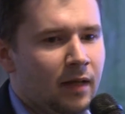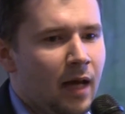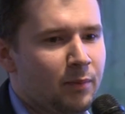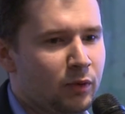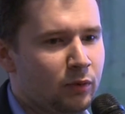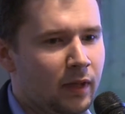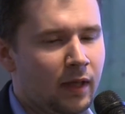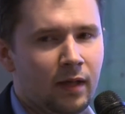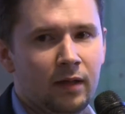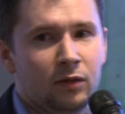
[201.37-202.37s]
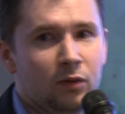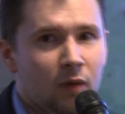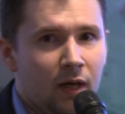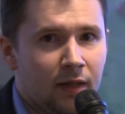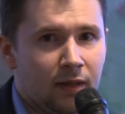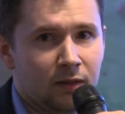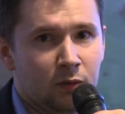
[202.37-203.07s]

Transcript: up to the UI and